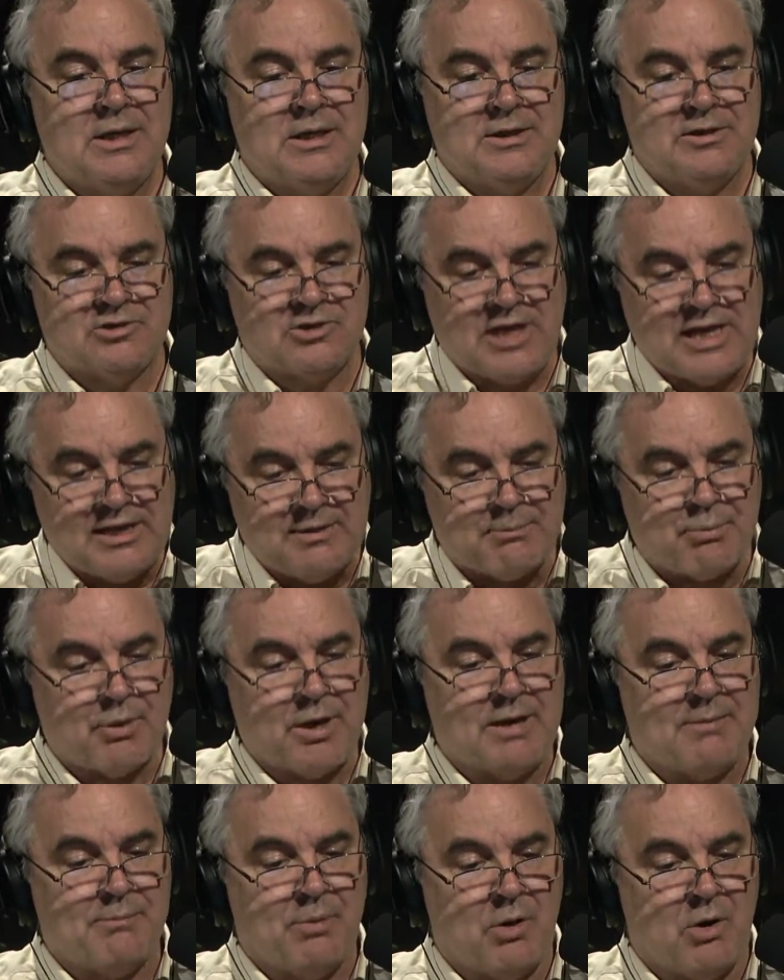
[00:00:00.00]
Let's take a
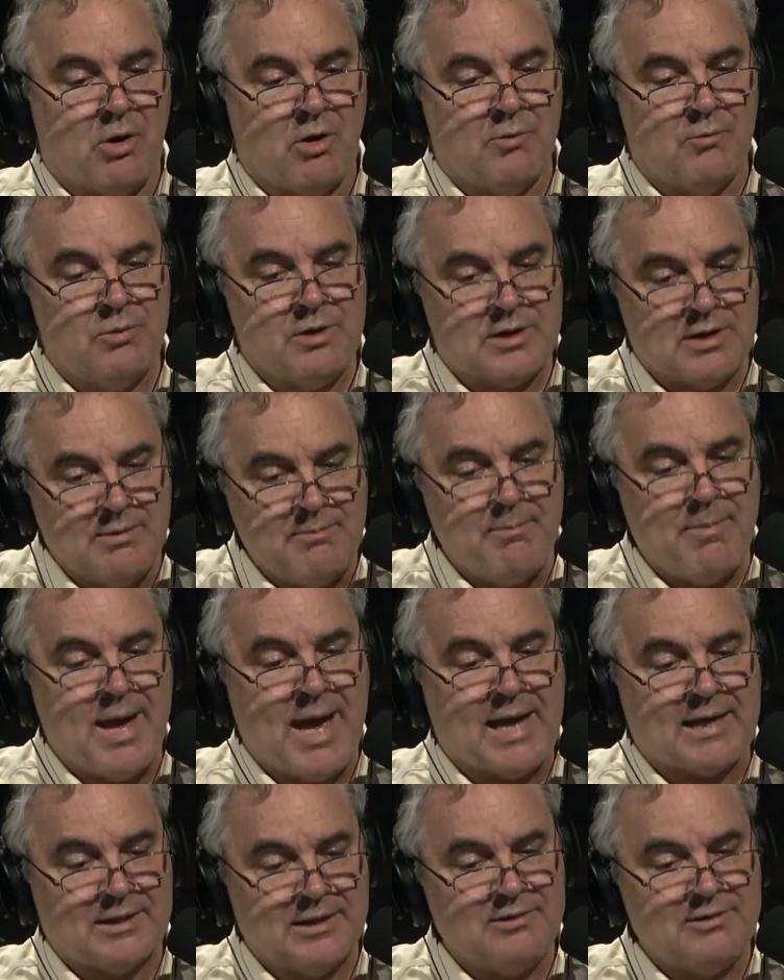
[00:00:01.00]
break, Paul. When we come back.